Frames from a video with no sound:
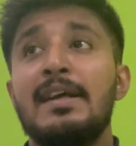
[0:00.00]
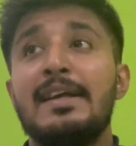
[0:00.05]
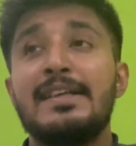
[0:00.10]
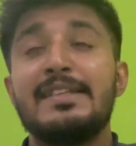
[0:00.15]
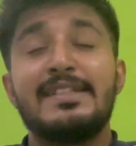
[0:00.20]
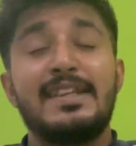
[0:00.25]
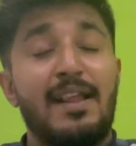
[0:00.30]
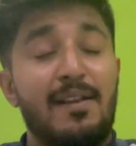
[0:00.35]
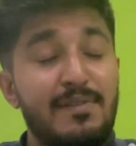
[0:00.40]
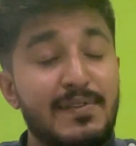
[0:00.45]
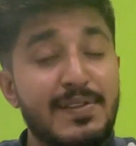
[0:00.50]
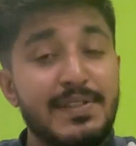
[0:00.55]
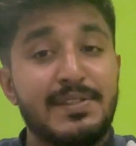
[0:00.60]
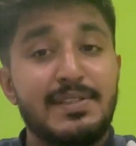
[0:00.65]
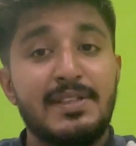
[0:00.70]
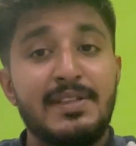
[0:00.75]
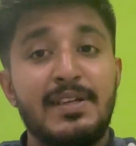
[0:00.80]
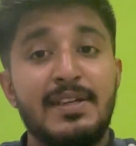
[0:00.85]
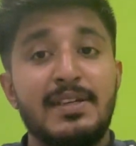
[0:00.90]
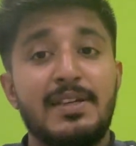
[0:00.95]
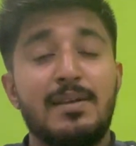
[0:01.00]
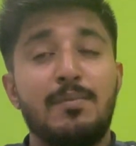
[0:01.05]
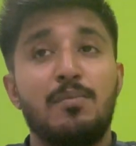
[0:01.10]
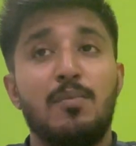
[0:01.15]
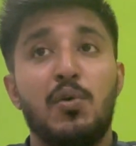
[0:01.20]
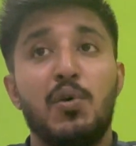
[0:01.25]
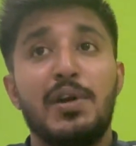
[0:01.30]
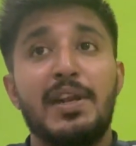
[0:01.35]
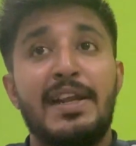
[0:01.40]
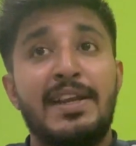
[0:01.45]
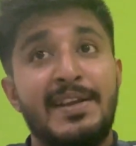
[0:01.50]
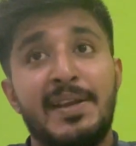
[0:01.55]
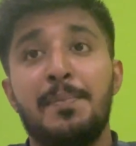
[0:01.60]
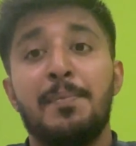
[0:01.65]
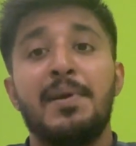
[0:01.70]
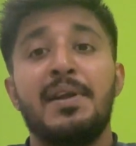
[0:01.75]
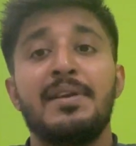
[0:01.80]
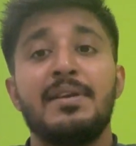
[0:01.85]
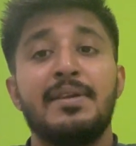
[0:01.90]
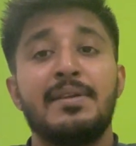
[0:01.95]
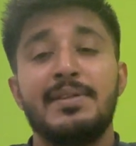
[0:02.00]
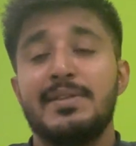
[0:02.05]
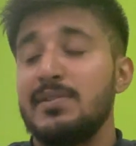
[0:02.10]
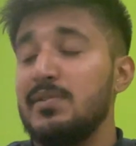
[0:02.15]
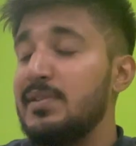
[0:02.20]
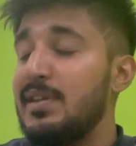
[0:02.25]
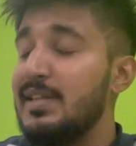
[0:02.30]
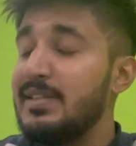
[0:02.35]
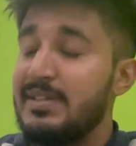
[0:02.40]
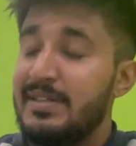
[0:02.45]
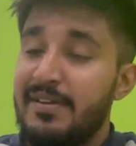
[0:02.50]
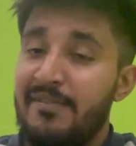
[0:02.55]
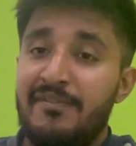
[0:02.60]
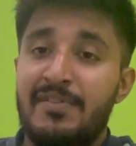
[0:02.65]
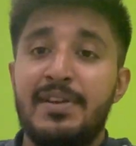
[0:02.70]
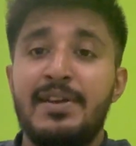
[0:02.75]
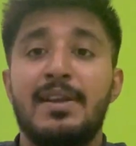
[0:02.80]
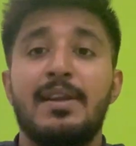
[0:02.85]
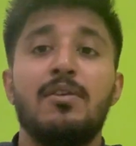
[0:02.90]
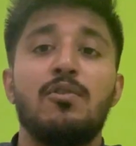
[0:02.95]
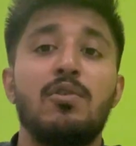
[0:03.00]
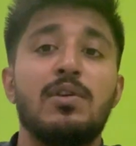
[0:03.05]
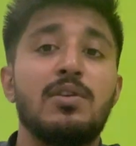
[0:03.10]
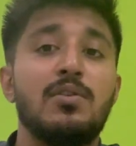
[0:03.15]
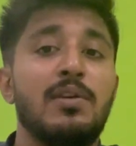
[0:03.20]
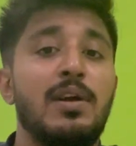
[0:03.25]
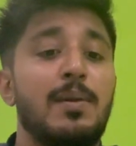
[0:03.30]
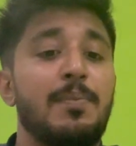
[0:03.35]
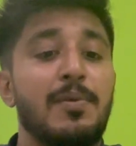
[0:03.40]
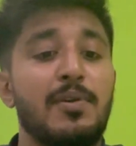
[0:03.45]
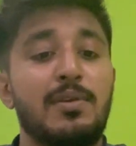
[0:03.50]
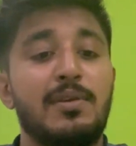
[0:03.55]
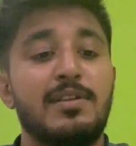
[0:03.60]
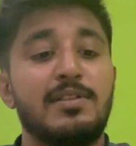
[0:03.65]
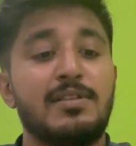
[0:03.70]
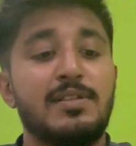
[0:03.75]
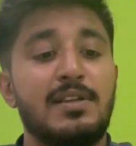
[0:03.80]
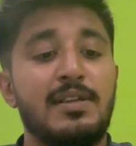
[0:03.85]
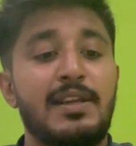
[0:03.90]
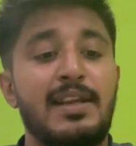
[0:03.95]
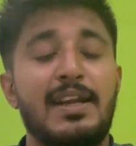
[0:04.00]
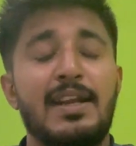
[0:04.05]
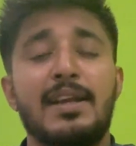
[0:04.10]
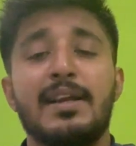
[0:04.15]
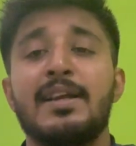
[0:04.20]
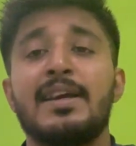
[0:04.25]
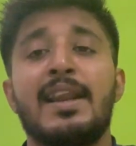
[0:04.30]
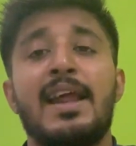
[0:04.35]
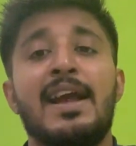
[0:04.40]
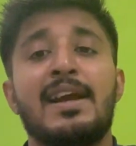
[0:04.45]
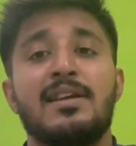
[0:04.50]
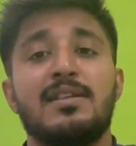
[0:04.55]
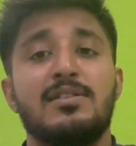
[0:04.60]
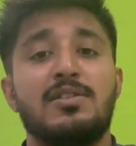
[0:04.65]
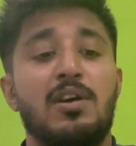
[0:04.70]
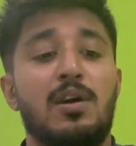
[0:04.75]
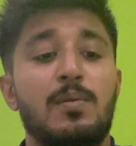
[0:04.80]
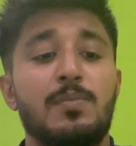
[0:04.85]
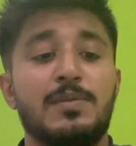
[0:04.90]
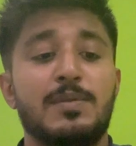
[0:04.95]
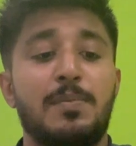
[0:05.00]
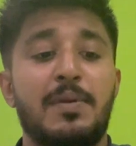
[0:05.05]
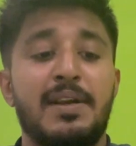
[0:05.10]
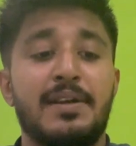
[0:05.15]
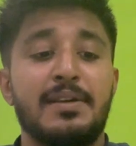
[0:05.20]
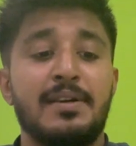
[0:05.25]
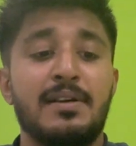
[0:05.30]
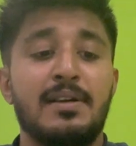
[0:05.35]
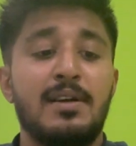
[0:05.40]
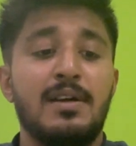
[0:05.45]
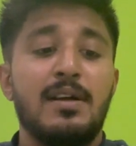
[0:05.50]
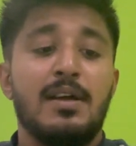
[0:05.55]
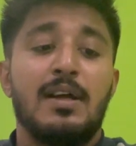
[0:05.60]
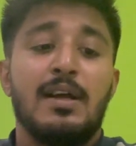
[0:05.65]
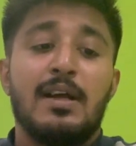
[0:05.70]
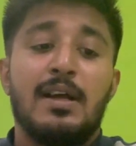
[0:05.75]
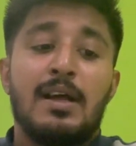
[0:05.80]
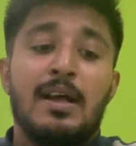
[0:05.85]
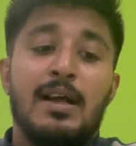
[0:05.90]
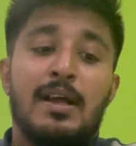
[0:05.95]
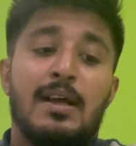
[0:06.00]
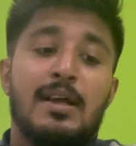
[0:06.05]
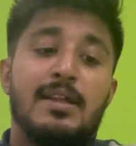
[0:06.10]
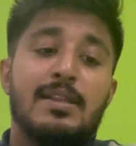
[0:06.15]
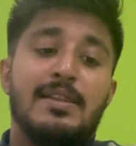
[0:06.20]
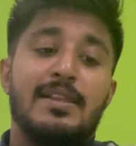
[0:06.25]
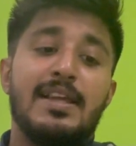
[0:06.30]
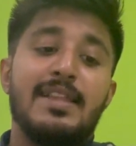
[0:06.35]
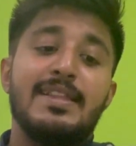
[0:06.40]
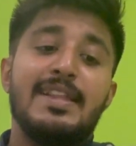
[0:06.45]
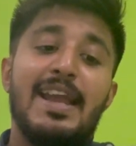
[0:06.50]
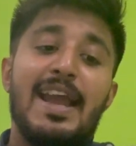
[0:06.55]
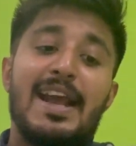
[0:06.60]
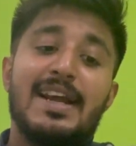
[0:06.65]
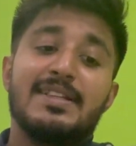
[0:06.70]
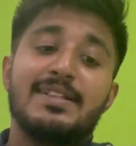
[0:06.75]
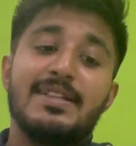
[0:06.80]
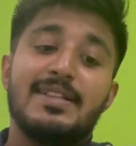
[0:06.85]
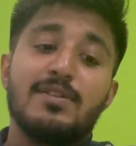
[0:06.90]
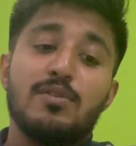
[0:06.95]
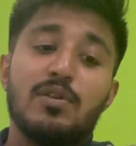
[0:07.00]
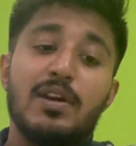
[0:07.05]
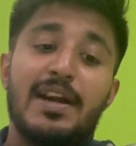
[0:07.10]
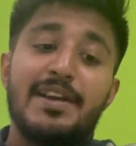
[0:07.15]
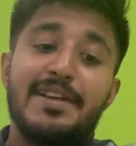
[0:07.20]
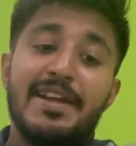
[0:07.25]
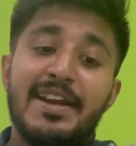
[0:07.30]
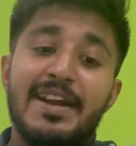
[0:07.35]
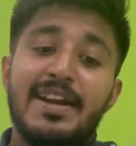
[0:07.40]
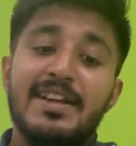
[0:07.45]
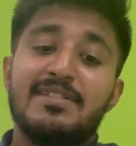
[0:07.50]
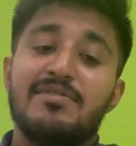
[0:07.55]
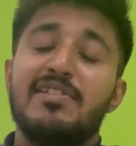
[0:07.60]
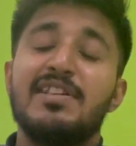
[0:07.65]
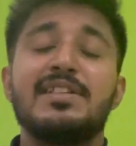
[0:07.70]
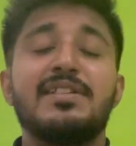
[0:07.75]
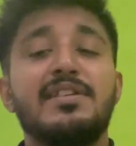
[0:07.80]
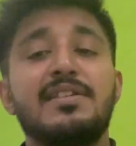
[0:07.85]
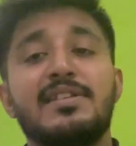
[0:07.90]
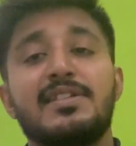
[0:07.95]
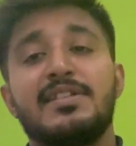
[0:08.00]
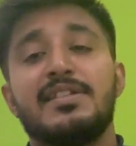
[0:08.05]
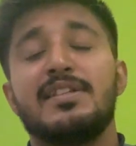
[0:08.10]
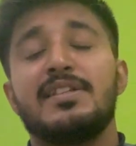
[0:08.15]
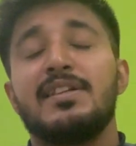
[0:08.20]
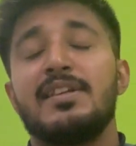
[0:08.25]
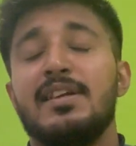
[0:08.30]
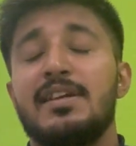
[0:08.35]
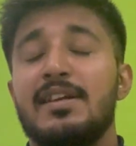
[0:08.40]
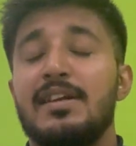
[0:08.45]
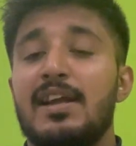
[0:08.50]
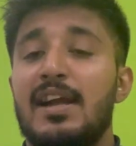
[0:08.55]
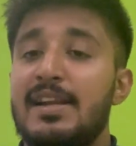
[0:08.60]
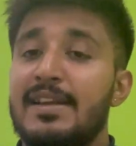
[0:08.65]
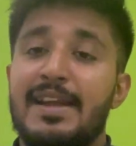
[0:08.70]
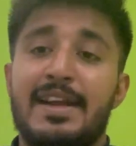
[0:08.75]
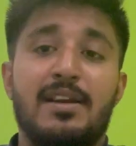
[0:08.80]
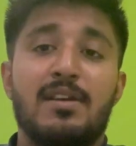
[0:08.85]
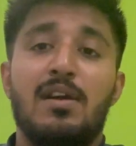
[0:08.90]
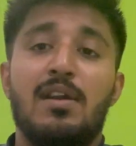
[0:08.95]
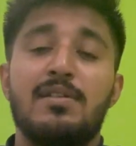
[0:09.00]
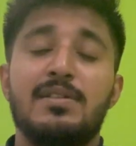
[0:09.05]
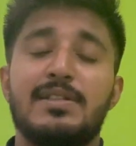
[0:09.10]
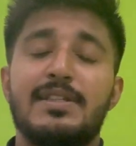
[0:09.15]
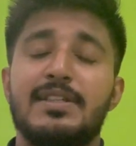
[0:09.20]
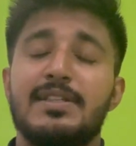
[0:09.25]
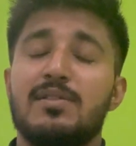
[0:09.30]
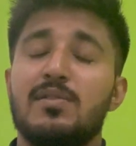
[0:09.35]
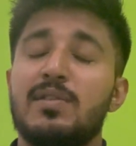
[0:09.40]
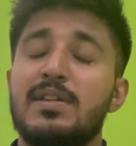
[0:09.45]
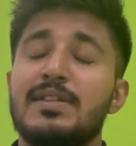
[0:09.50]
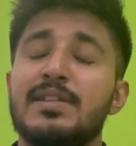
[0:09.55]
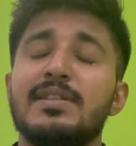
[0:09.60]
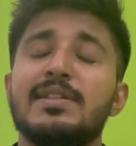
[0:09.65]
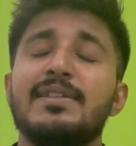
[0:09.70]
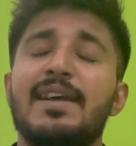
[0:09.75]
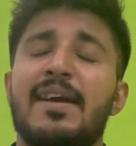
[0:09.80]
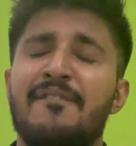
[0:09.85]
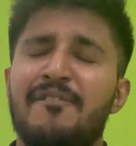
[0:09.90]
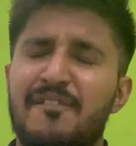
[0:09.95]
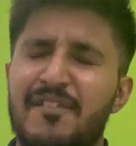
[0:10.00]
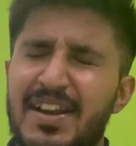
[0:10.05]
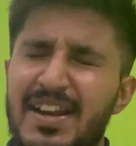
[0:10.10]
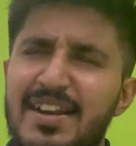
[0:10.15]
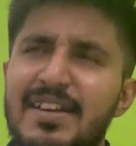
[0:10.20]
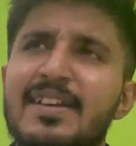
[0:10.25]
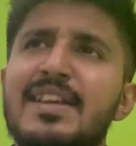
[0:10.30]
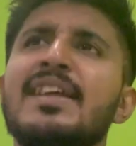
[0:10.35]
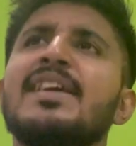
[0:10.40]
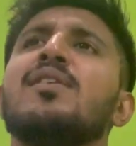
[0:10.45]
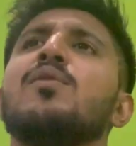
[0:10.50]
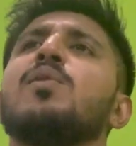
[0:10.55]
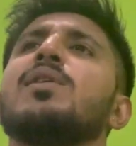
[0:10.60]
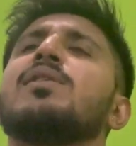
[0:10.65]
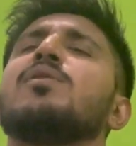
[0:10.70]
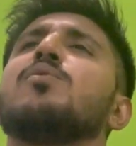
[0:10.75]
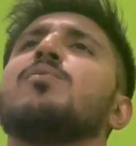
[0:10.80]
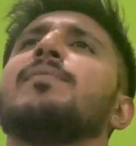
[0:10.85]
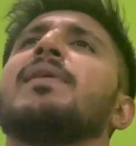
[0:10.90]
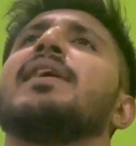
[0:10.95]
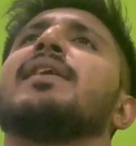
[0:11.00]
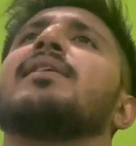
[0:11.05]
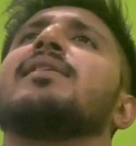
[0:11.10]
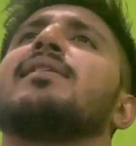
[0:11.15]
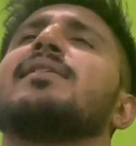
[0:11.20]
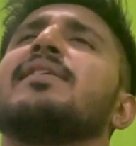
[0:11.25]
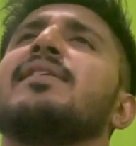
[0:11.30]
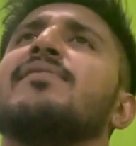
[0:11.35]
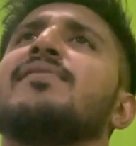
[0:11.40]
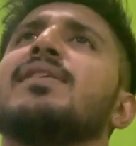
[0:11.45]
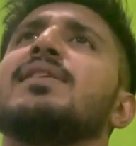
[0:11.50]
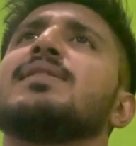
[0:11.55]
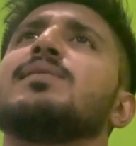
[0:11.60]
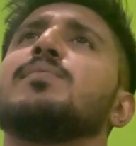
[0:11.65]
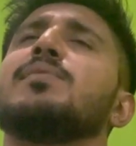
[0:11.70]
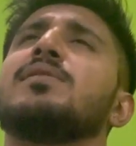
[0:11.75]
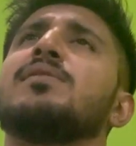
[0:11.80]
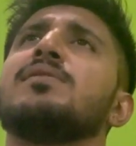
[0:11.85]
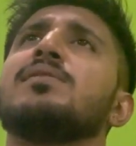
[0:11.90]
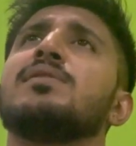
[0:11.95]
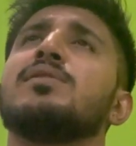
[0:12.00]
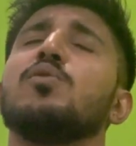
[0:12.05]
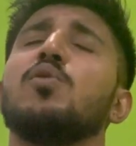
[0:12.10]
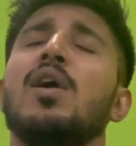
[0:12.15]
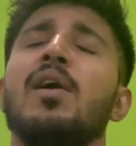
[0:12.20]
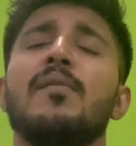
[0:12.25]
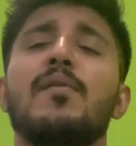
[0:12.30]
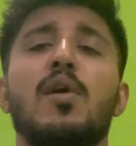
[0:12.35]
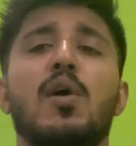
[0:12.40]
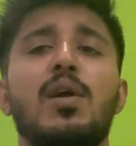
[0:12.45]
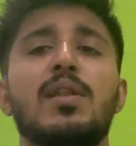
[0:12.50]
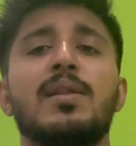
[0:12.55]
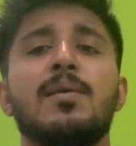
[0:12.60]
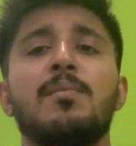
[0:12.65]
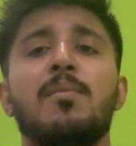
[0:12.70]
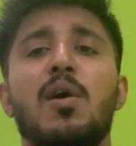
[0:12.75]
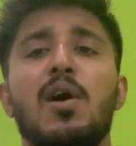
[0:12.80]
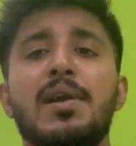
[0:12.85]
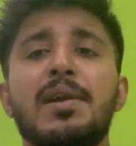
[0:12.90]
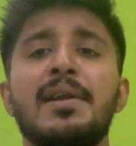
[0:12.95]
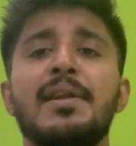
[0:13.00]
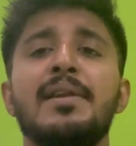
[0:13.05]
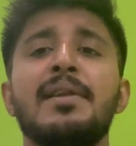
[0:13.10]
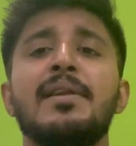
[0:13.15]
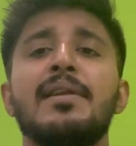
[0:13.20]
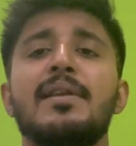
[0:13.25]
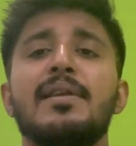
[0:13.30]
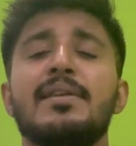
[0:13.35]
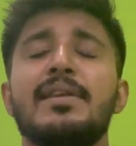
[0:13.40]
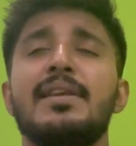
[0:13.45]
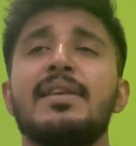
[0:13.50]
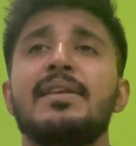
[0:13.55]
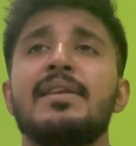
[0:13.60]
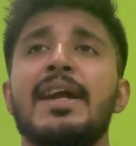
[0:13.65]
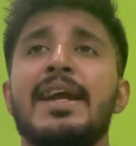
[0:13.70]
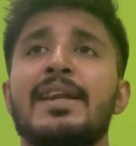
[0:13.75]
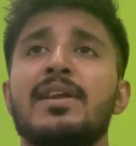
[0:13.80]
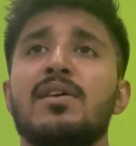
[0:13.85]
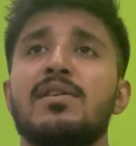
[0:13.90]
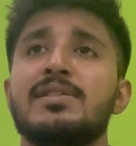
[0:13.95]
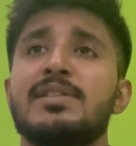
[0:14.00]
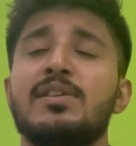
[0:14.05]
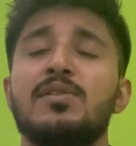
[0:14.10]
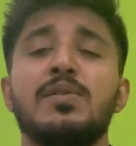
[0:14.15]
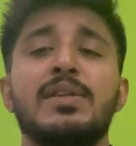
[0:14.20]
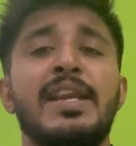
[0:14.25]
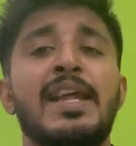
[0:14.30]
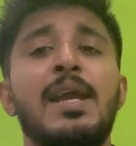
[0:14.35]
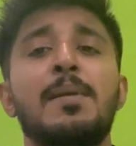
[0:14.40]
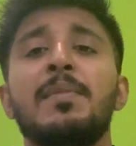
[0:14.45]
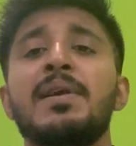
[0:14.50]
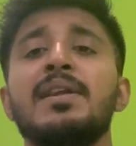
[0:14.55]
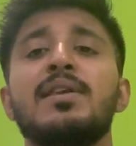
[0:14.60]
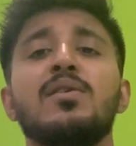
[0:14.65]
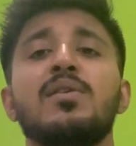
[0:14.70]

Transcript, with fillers: self-sustained and more independent. So that's definitely going to help you in your journey and crack jobs better. Then the access to cutting edge research and technology. So this is definitely going to make a difference because you have all the modern technology, you name it,